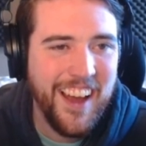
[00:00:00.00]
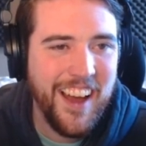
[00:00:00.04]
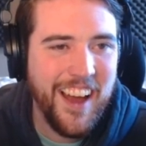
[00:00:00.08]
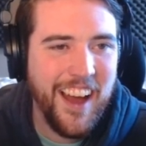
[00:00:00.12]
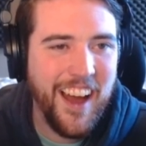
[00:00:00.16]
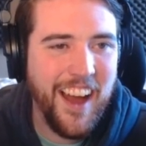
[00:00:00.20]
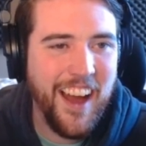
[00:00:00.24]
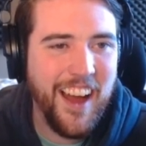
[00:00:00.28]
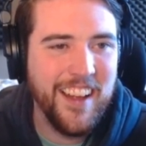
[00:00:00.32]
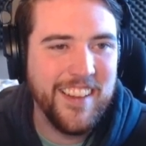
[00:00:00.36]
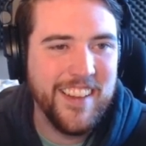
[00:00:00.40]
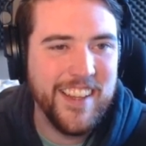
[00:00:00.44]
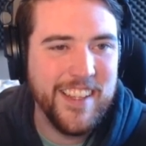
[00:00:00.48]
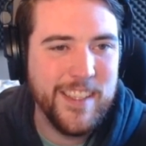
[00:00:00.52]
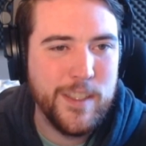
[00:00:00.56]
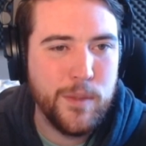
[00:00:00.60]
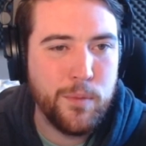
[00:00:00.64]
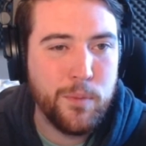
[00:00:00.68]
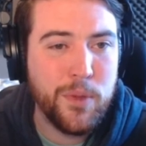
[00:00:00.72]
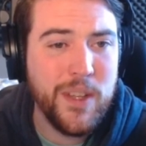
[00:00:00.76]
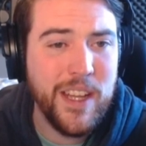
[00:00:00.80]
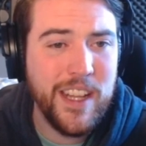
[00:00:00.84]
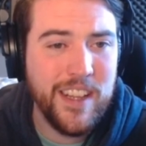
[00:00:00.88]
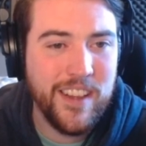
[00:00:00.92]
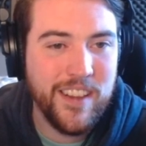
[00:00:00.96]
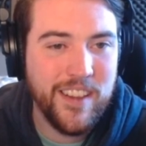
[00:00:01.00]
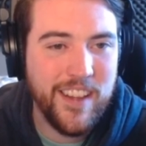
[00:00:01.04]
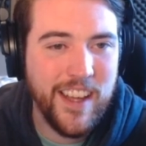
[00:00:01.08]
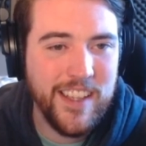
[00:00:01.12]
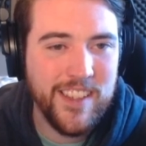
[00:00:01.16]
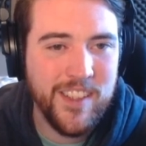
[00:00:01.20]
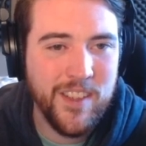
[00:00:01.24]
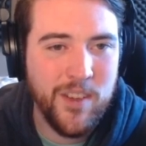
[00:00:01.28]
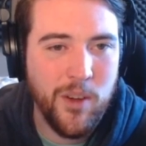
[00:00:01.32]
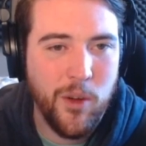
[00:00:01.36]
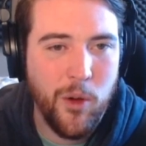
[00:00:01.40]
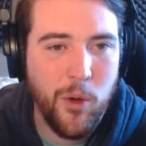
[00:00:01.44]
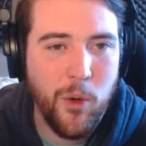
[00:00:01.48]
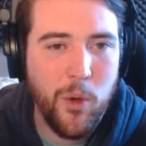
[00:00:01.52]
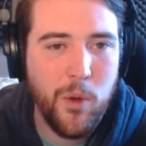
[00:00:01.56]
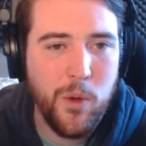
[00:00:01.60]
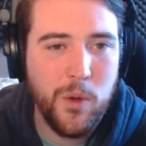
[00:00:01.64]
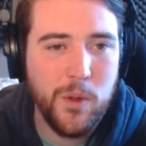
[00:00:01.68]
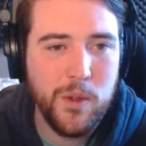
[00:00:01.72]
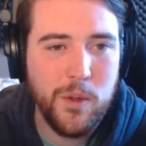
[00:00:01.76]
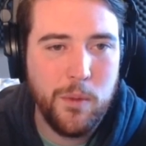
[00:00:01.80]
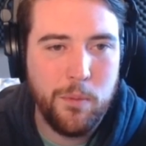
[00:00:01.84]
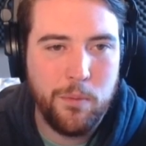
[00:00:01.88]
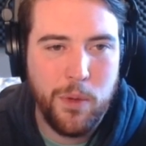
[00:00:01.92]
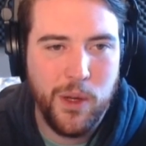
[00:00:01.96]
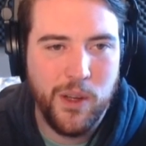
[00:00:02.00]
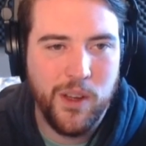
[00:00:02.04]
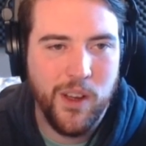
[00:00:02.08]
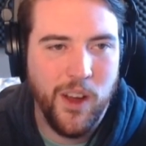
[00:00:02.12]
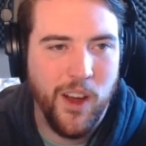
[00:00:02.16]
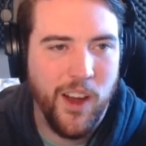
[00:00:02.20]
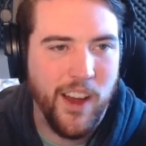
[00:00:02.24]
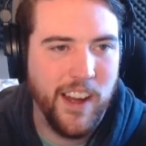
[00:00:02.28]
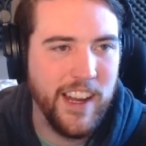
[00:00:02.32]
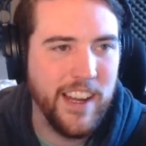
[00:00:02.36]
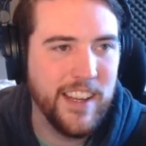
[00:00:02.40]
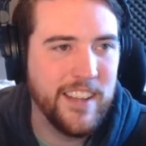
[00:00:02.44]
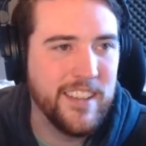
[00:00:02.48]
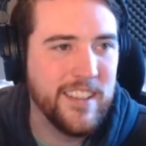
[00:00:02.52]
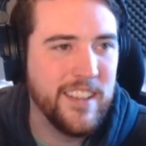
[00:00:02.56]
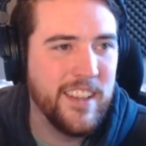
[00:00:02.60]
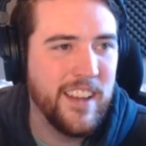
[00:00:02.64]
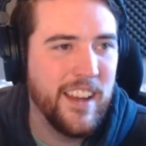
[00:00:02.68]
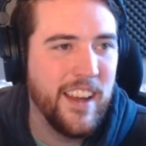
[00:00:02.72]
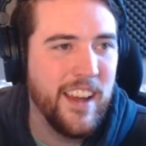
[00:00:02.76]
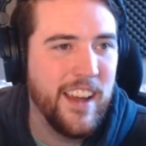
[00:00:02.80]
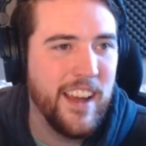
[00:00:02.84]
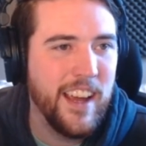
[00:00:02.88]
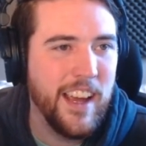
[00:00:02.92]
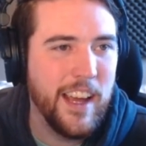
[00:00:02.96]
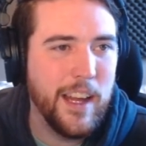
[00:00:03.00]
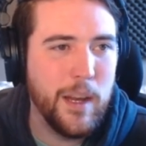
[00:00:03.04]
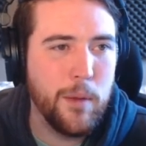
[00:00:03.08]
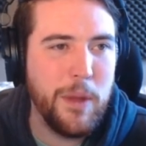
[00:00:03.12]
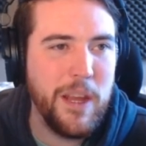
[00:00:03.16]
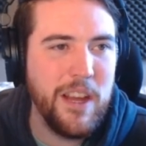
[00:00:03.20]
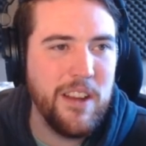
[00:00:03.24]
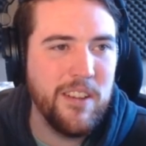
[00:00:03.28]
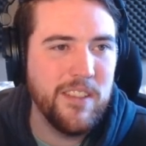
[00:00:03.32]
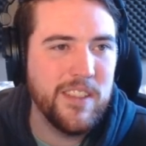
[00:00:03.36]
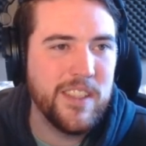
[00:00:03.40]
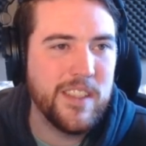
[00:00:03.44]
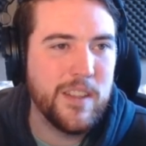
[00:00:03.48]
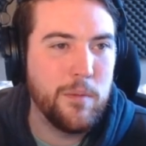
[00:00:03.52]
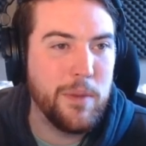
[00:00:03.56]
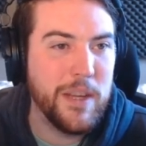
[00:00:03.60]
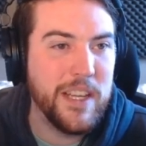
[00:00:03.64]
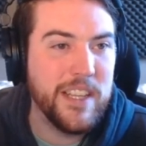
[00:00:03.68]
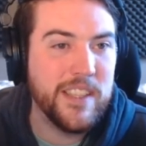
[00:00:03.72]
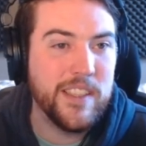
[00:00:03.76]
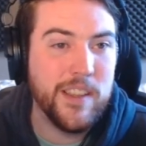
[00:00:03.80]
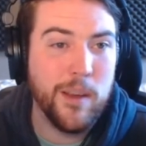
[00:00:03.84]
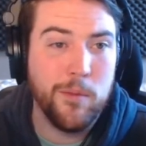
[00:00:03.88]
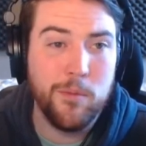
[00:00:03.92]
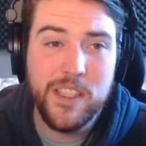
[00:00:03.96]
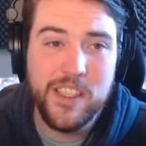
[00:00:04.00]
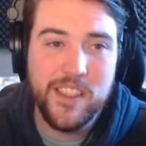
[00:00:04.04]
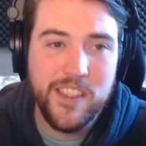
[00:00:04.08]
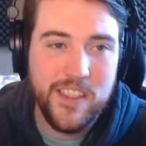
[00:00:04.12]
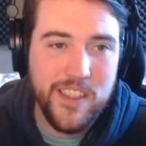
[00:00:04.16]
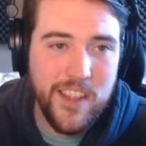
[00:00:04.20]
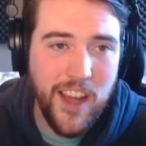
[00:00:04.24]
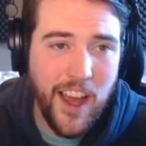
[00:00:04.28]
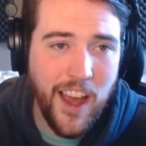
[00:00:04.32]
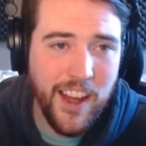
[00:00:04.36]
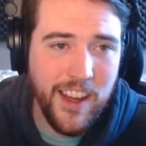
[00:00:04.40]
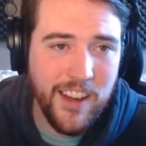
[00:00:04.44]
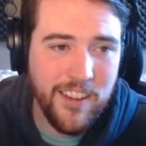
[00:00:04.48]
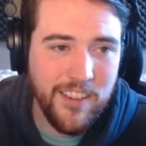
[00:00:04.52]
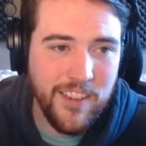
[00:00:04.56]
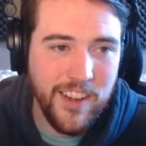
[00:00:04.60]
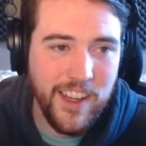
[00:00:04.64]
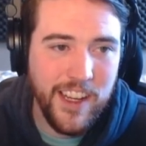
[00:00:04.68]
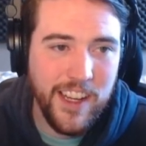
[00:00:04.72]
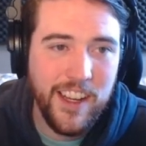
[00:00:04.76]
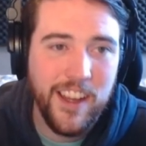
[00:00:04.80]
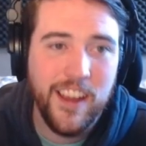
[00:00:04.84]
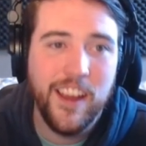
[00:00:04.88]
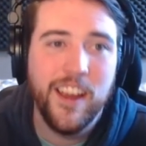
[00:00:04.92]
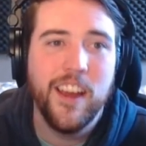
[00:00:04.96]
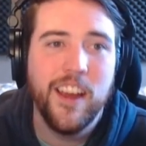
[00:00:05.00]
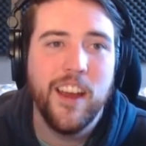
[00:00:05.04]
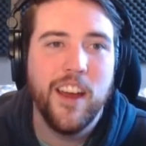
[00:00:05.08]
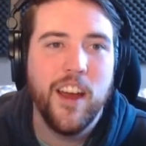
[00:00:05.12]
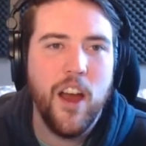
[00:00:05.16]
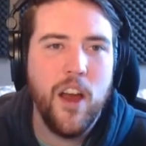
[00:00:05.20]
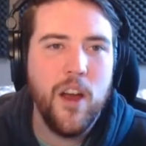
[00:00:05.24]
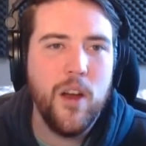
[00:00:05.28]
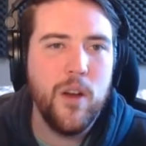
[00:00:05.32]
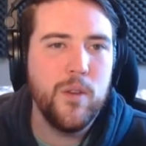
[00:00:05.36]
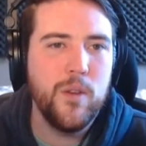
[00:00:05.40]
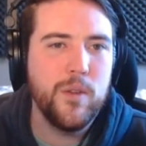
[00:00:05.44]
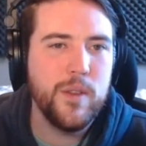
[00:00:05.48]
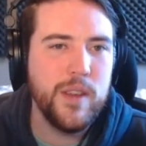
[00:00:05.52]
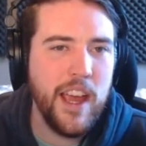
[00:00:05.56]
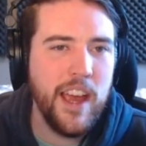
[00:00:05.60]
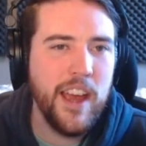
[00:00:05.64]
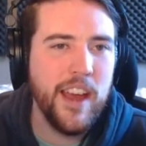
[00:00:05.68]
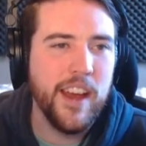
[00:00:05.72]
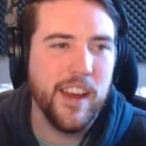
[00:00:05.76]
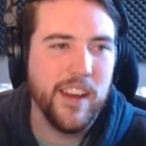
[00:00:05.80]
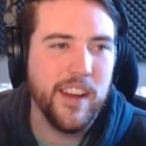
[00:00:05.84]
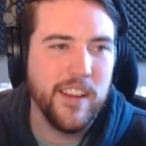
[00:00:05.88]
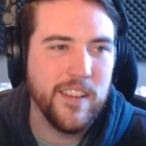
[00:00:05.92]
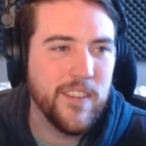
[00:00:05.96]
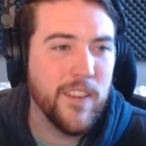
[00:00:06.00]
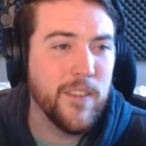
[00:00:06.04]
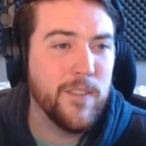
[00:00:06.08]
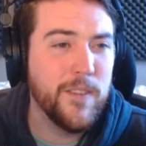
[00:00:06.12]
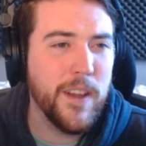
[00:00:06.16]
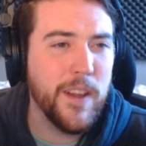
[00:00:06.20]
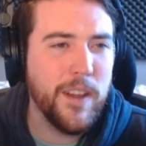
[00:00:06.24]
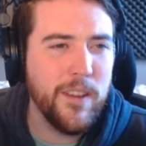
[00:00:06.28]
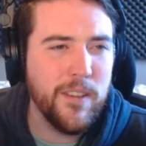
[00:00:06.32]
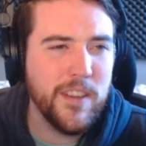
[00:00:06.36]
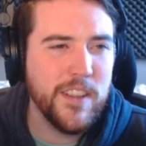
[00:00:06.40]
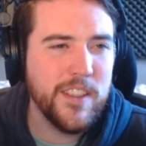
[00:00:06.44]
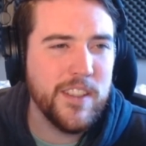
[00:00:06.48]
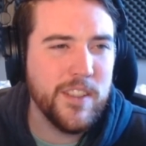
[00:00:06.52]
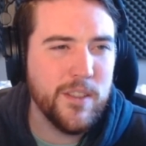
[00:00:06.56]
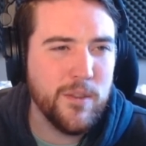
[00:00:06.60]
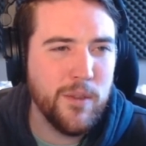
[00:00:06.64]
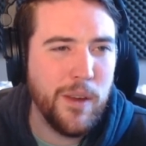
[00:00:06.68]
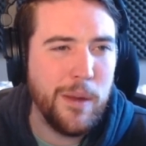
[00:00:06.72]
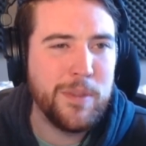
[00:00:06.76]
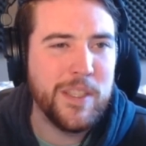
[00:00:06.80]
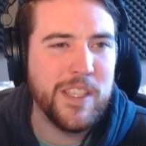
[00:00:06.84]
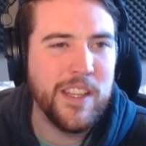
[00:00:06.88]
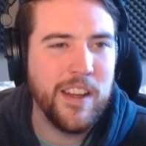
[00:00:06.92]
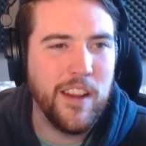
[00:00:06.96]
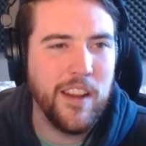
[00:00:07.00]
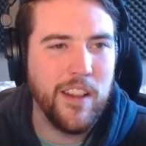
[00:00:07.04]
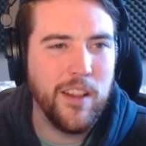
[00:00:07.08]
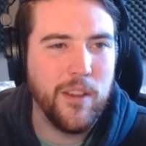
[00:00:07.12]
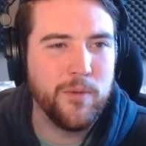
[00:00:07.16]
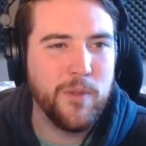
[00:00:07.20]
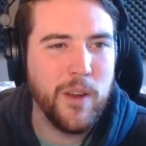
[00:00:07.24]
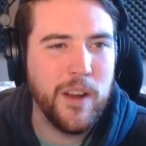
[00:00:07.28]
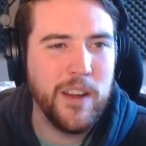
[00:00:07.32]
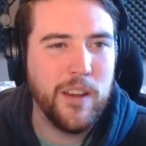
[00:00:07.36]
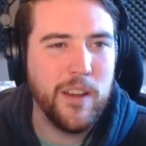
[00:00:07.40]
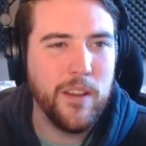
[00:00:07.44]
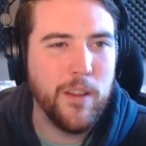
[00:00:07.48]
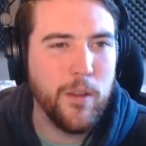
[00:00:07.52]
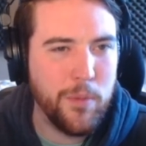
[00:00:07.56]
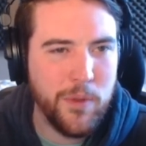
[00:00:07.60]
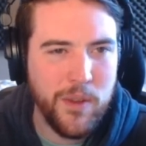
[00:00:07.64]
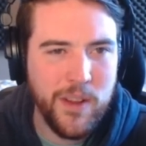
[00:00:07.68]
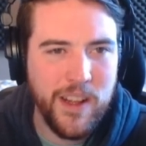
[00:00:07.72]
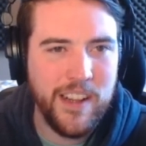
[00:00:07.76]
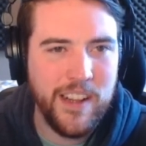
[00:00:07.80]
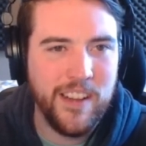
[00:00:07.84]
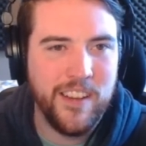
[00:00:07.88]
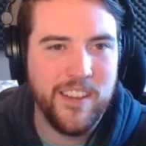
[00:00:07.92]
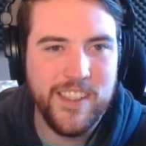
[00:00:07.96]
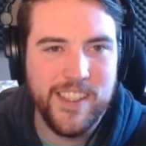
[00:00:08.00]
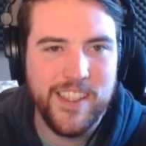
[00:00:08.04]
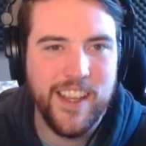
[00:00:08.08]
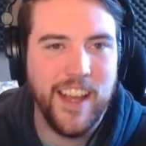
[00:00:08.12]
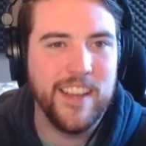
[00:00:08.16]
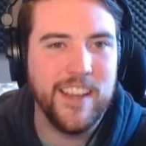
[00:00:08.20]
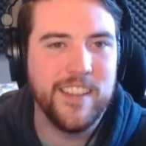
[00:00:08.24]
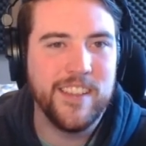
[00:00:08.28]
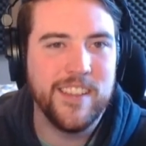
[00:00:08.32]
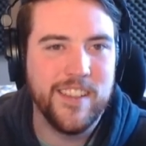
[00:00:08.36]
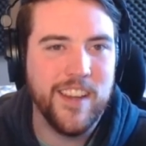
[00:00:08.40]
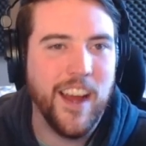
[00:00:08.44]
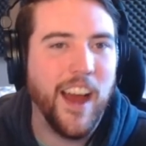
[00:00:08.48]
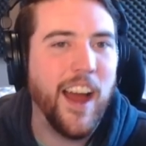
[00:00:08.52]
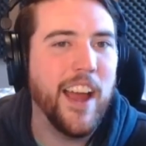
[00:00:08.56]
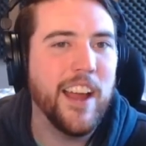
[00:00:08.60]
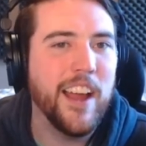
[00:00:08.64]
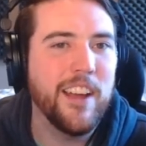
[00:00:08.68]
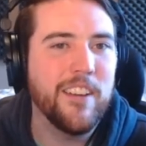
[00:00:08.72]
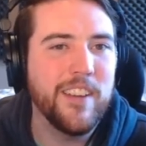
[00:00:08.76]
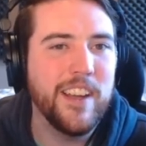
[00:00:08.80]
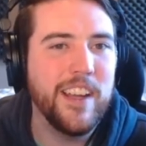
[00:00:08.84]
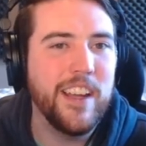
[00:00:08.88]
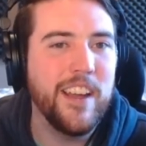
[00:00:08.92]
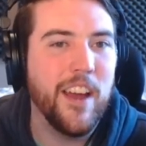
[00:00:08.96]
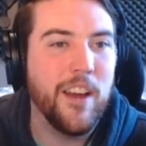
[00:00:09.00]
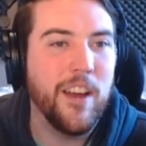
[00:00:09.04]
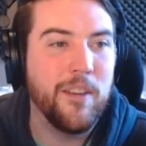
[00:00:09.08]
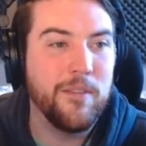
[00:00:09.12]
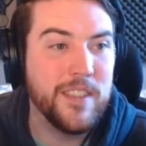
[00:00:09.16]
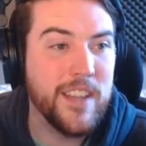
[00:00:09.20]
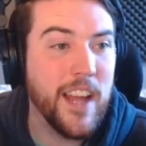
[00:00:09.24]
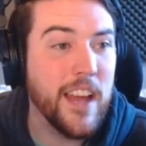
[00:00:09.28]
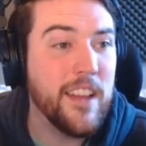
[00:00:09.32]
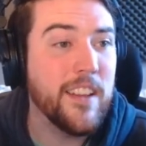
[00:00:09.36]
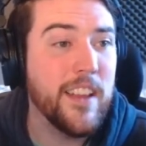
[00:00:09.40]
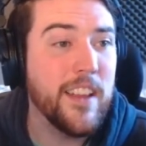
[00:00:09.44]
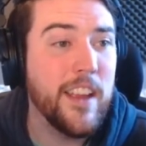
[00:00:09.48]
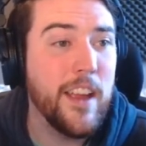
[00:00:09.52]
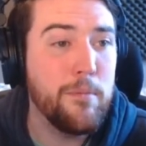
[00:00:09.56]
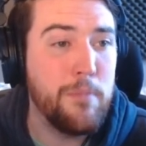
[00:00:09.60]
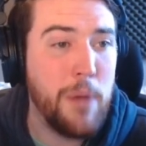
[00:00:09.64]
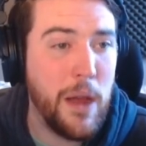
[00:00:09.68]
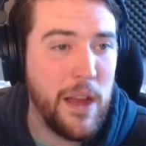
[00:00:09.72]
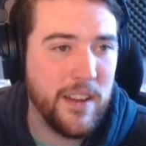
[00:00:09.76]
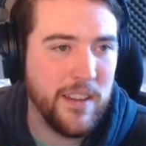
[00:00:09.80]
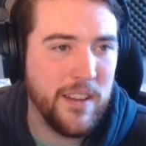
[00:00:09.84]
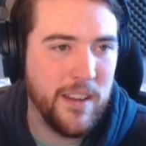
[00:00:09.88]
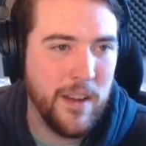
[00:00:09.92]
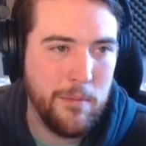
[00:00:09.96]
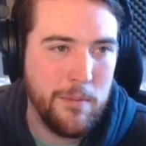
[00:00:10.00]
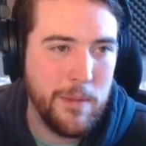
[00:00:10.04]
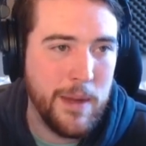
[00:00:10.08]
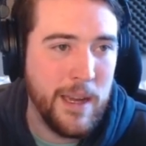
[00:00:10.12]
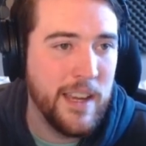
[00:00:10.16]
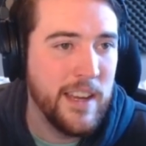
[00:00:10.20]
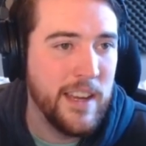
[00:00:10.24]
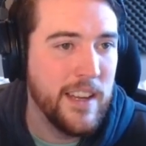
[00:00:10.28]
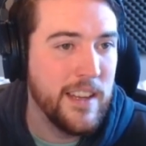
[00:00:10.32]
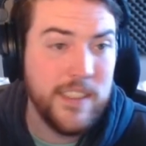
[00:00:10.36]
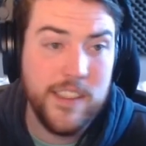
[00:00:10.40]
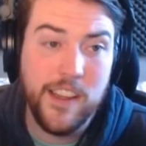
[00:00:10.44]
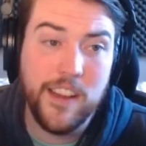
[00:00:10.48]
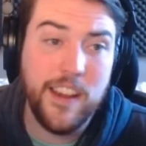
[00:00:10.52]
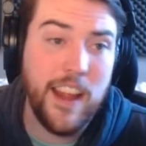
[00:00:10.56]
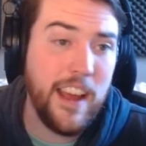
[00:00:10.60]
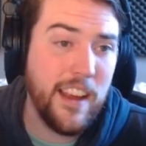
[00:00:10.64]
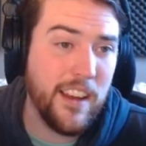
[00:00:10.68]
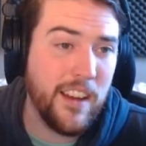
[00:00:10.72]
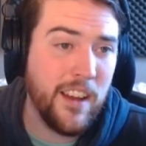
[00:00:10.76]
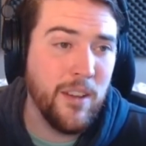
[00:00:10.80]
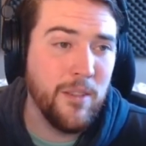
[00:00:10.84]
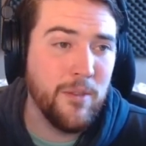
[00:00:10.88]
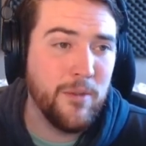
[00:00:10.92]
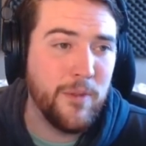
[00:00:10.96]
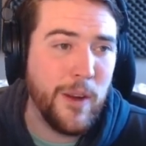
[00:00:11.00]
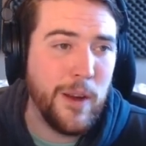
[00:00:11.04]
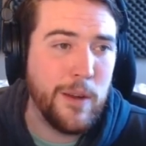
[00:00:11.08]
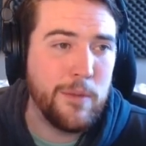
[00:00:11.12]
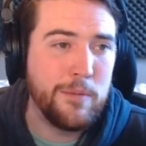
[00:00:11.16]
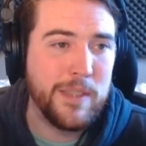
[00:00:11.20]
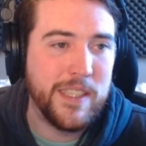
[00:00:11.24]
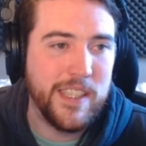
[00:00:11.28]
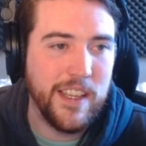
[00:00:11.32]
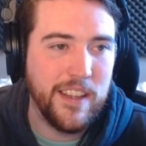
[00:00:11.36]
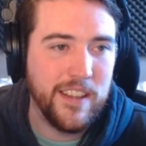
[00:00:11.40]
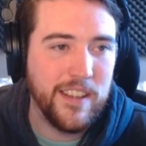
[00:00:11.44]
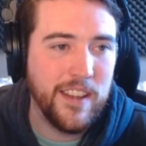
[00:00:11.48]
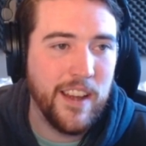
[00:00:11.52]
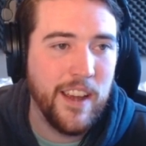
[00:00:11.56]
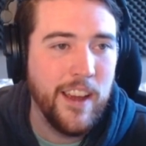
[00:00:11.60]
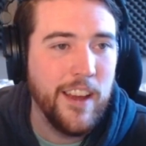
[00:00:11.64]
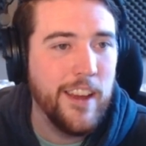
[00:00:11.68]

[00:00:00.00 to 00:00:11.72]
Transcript: uh, this plinth has an old book on it. It appears to be someone's diary. Oh yeah, the little description in the front of the plinth says Diary of Delia Putnam, so that confirms it.